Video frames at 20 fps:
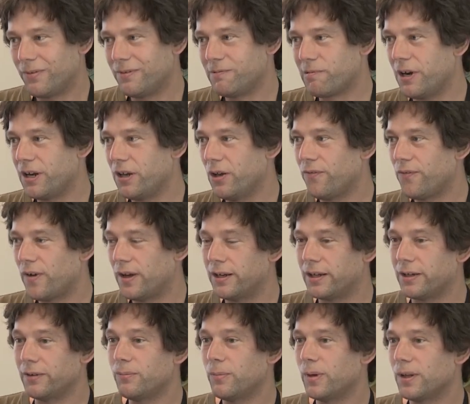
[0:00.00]
radio
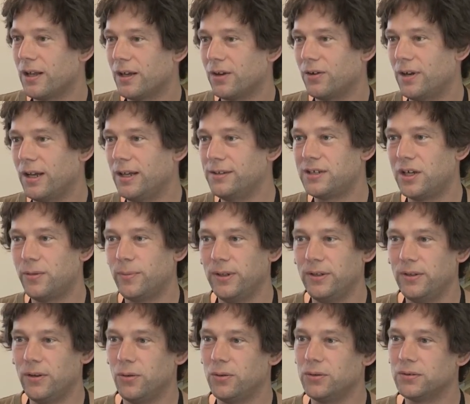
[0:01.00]
funding, but that could easily be
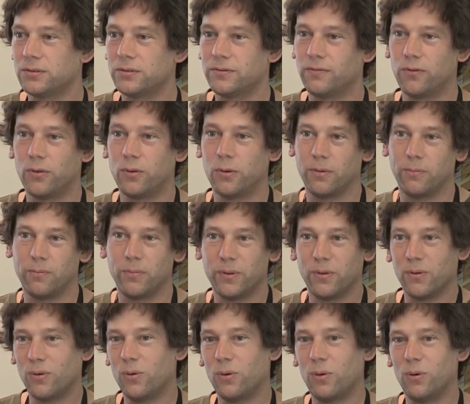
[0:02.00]
used for
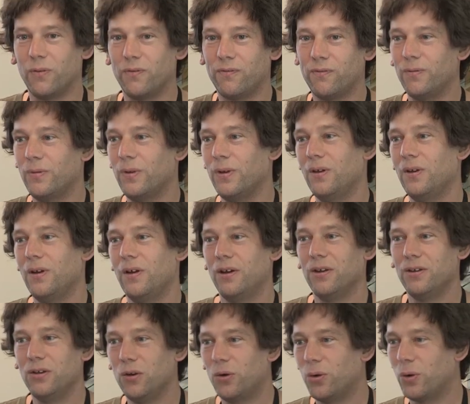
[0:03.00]
all of
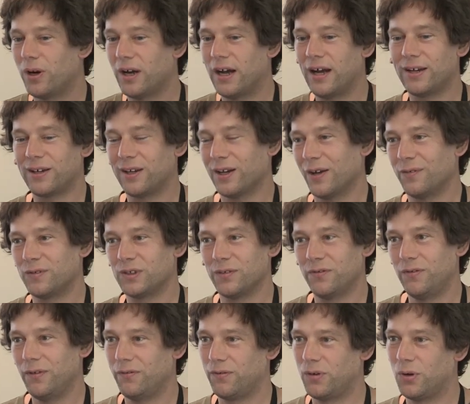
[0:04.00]
your archives
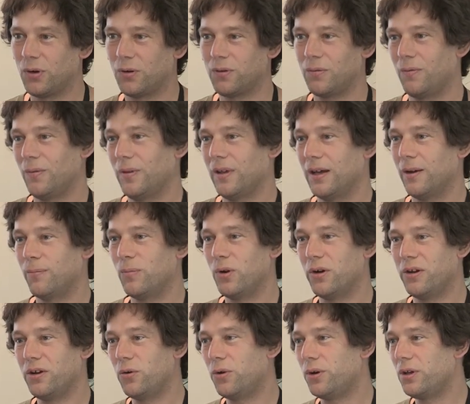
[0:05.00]
if you've got um,
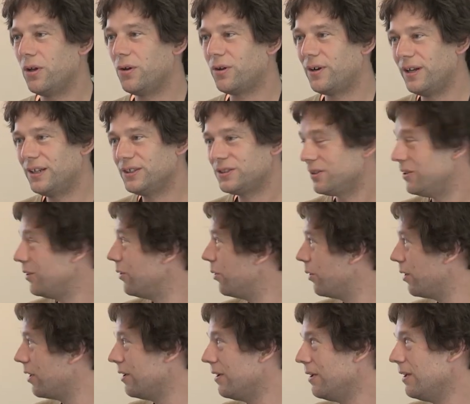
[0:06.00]
an audio collection
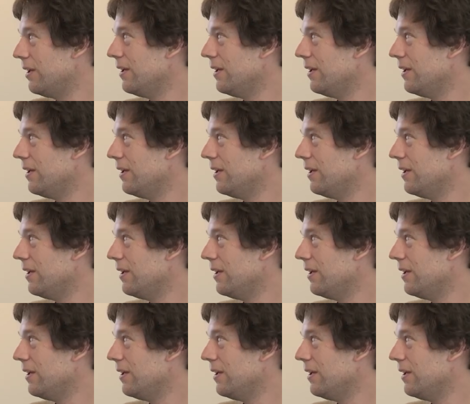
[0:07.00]
or